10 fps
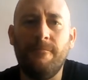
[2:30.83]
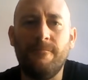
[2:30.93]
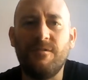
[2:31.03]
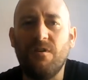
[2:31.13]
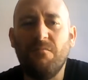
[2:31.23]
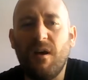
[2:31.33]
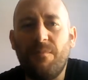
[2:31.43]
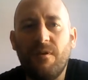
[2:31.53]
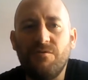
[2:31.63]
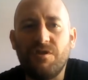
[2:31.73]
So
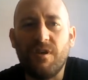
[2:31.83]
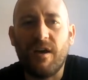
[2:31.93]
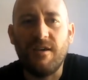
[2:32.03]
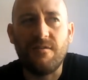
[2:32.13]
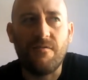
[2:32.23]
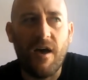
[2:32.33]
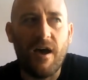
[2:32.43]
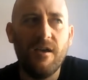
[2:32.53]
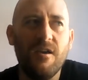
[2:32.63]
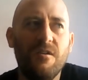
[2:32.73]
maybe it was just a case of
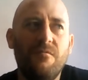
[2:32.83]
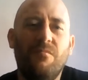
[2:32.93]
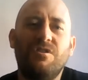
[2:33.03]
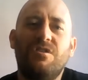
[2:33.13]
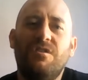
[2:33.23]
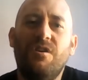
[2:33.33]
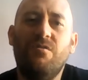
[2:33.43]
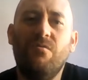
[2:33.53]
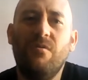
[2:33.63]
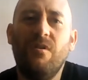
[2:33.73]
that, but
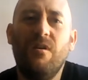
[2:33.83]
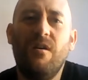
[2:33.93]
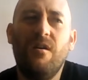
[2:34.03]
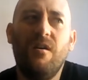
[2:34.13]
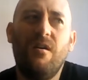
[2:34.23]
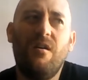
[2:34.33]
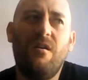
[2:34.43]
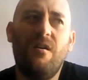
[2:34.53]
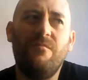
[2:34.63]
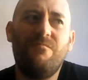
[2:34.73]
still,
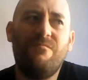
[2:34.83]
I've